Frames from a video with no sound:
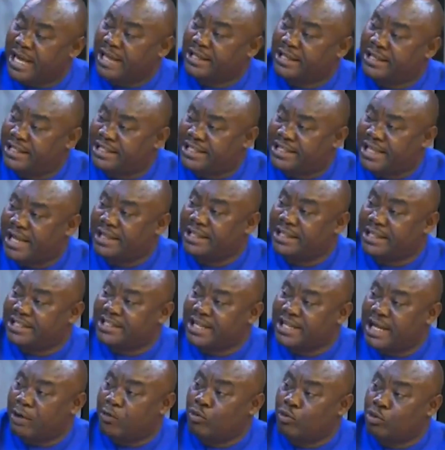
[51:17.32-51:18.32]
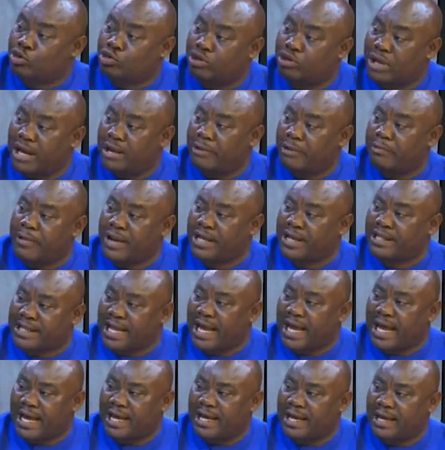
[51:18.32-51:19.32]
this year, what you rent
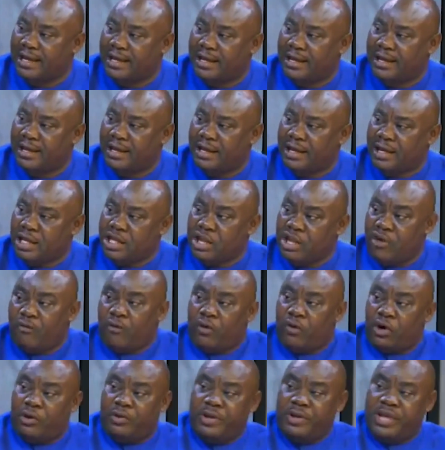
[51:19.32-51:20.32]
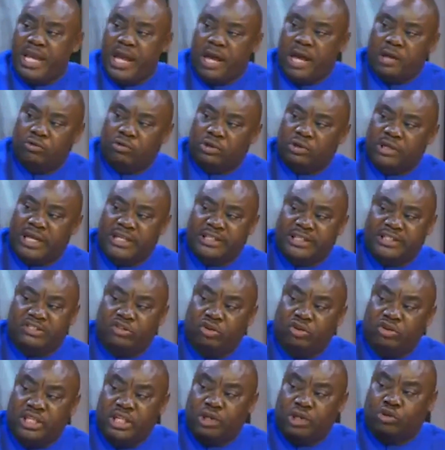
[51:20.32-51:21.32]
the following year, no, they
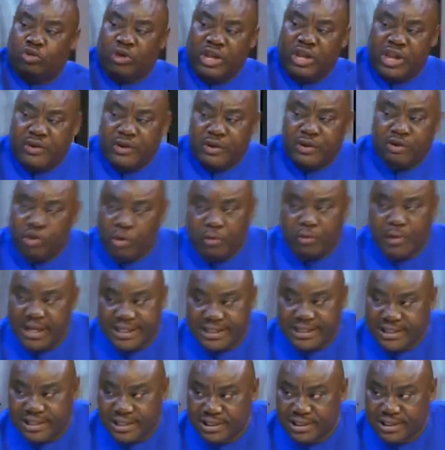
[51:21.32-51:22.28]
don't need to increase your rent.